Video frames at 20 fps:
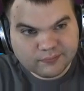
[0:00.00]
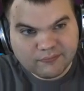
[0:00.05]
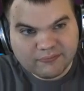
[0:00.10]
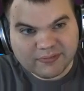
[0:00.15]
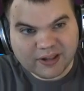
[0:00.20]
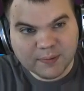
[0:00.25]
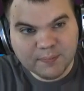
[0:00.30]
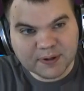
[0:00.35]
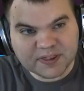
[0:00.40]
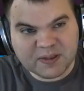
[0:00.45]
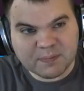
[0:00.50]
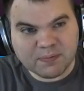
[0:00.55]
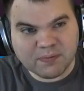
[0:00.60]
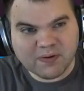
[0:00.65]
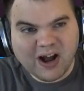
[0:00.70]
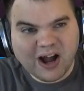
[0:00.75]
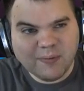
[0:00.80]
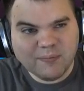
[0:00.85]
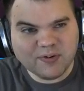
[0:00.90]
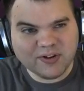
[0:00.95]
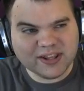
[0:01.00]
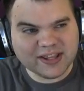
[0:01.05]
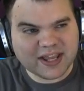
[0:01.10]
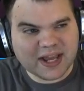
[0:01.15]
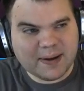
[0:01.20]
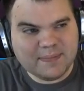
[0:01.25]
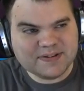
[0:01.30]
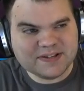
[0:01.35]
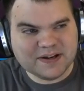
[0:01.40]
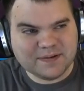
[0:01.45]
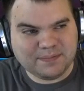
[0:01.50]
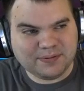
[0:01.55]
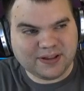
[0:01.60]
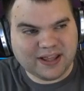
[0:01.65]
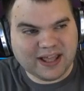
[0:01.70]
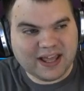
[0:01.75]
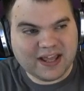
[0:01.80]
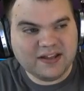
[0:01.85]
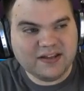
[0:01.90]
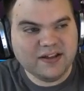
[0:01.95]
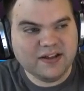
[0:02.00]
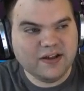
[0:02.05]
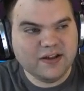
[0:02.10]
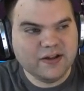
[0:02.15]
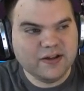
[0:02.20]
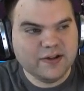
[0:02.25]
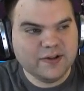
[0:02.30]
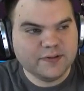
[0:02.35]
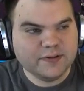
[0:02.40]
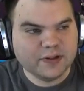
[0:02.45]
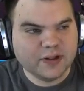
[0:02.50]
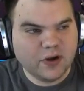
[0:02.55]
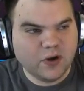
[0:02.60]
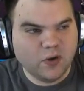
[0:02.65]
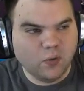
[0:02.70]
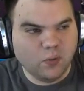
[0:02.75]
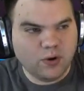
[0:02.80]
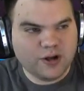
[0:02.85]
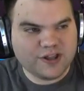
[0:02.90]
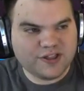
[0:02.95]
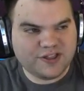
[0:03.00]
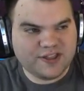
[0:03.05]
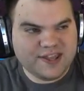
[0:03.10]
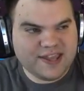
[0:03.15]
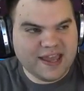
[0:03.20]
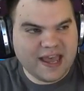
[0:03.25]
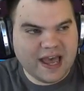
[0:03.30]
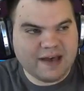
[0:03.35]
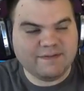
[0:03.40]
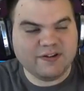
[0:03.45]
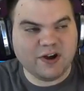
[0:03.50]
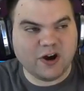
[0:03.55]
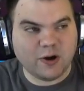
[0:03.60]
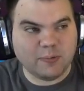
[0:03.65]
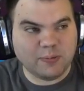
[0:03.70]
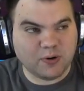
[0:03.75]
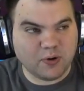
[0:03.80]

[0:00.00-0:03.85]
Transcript: But the problem really comes into play with the heavy armor